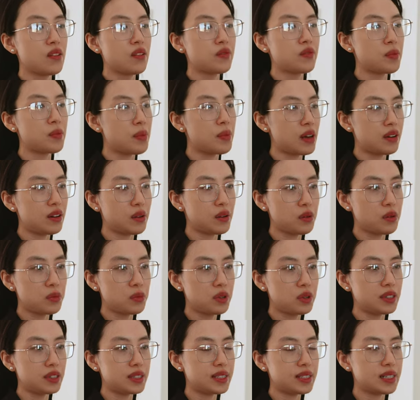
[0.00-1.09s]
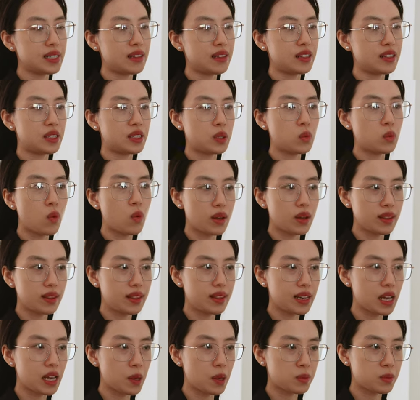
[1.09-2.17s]
For better or worse, there's one
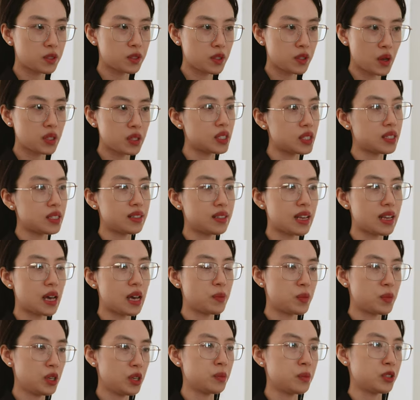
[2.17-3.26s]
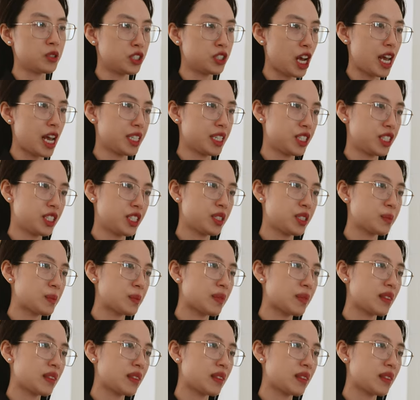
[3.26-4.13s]
thing I'm certain that people change.